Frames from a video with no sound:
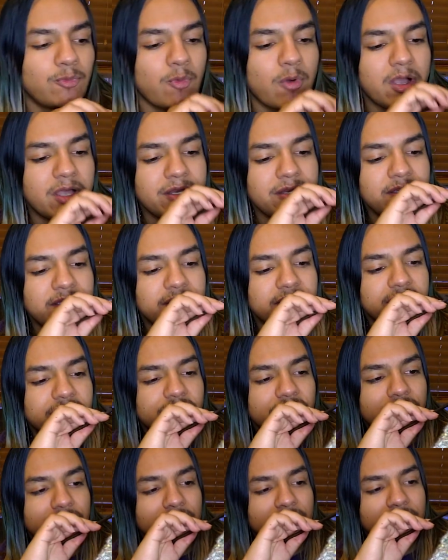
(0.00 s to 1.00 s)
1
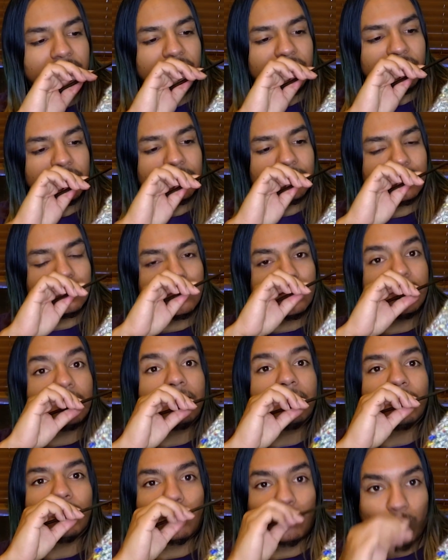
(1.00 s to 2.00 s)

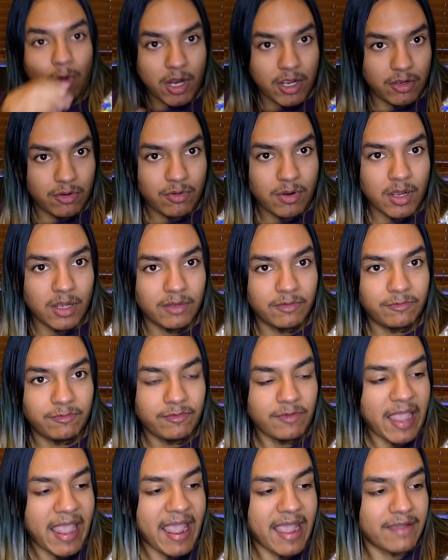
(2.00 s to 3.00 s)
row of
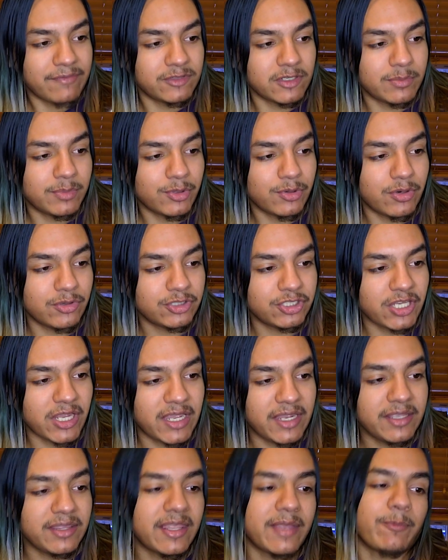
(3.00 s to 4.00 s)
half double
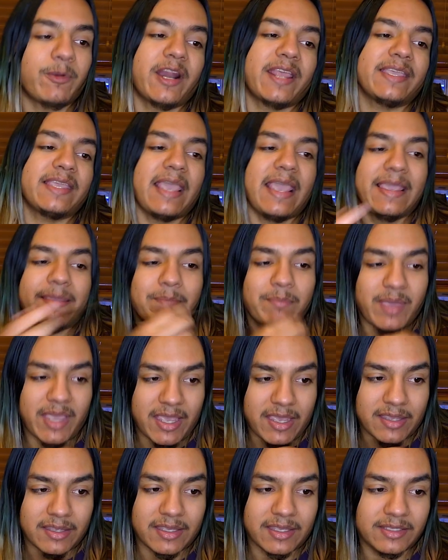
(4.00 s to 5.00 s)
crochet. Then when I came
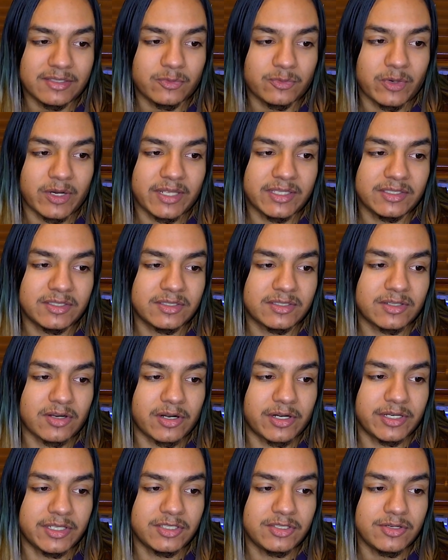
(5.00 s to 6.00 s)
back is when I
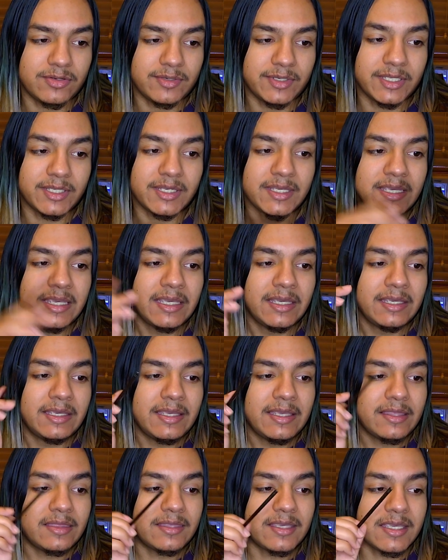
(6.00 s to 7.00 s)
started doing
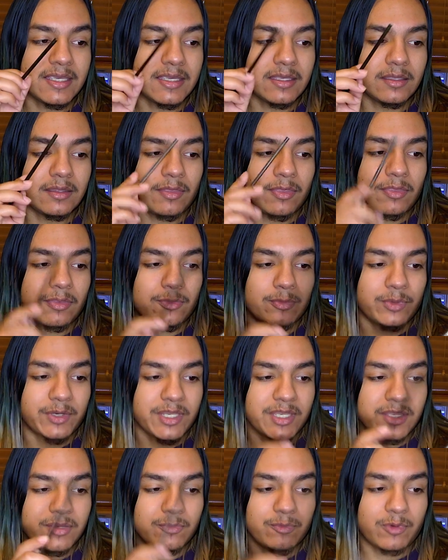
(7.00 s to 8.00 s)
the
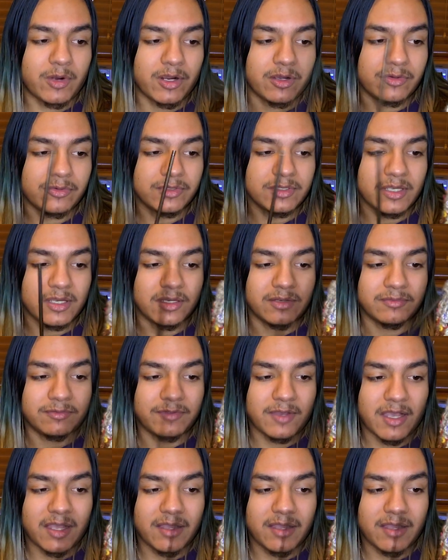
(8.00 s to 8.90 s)
3 rows of